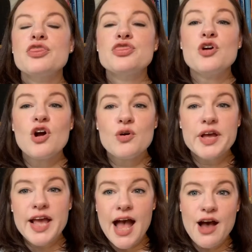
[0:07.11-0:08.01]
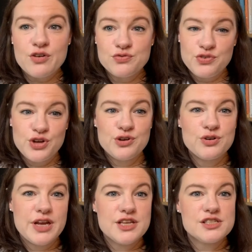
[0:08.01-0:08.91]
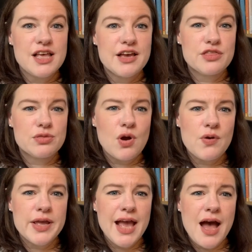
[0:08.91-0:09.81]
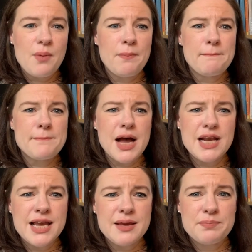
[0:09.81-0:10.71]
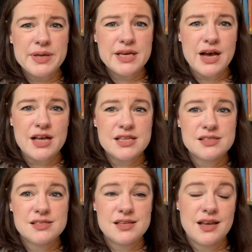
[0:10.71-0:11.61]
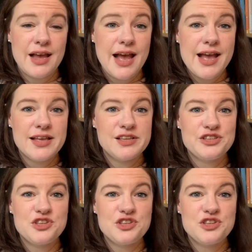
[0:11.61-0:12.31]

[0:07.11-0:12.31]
throwing out food is like throwing out money, because A,